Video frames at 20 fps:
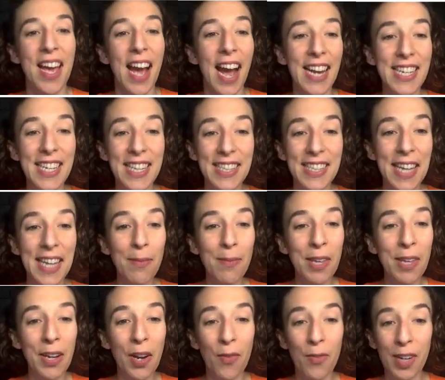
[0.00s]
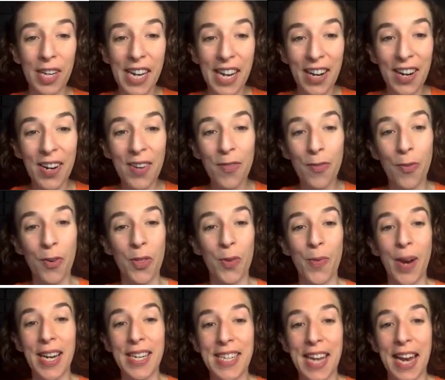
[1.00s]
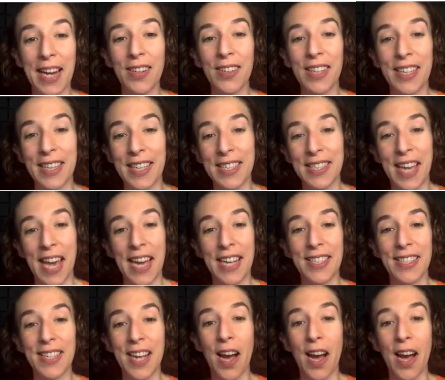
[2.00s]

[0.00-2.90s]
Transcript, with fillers: I did the same thing over here for the rectangle, in this case,